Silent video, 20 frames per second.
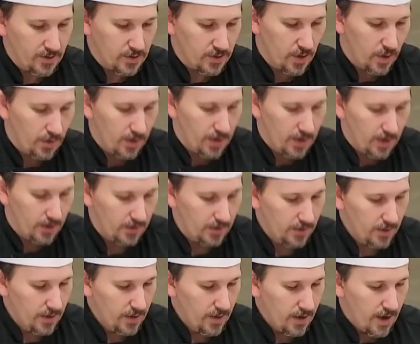soda,
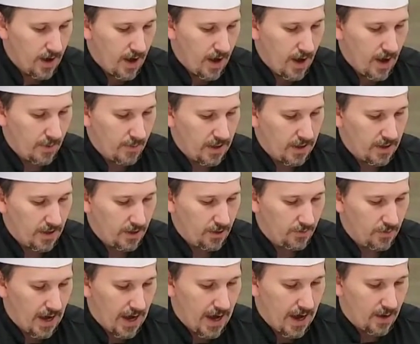and then
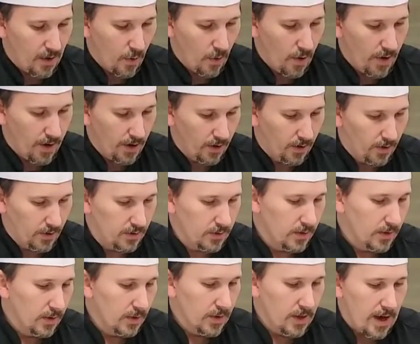you've got oil.
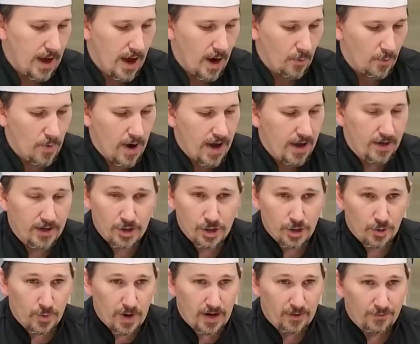Red
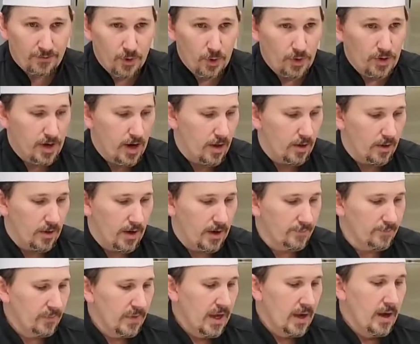is your red food coloring.
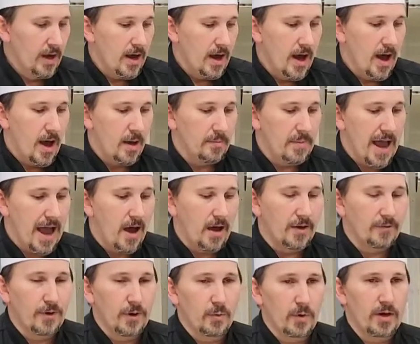Now,
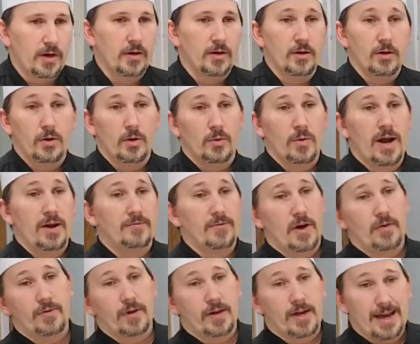if you wanted to do a red
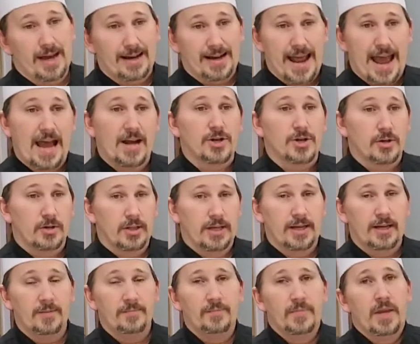velvet cake
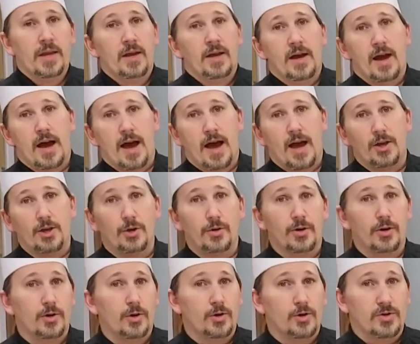naturally, you
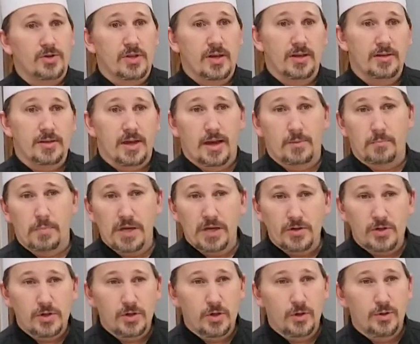could use things like
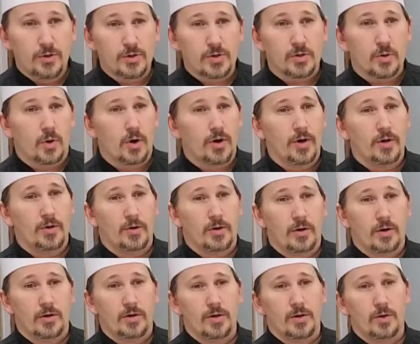beet juice, or you
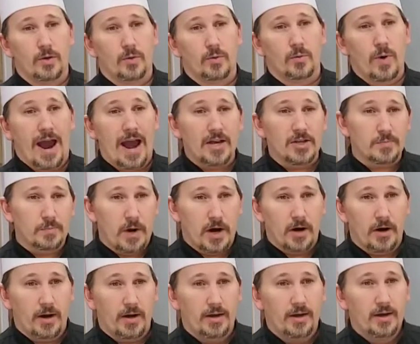could do
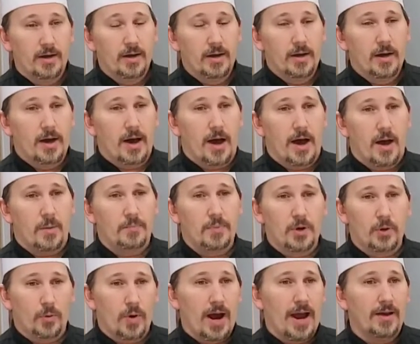raspberry
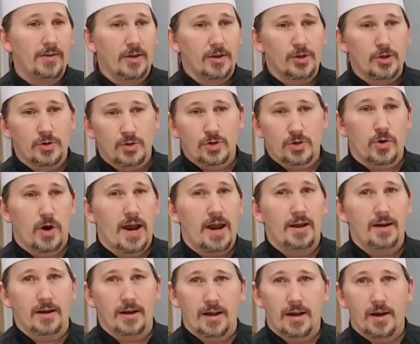puree that you
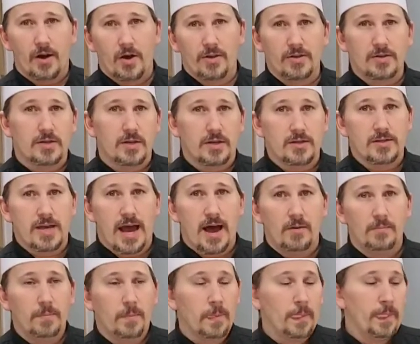strain and get all the seeds out.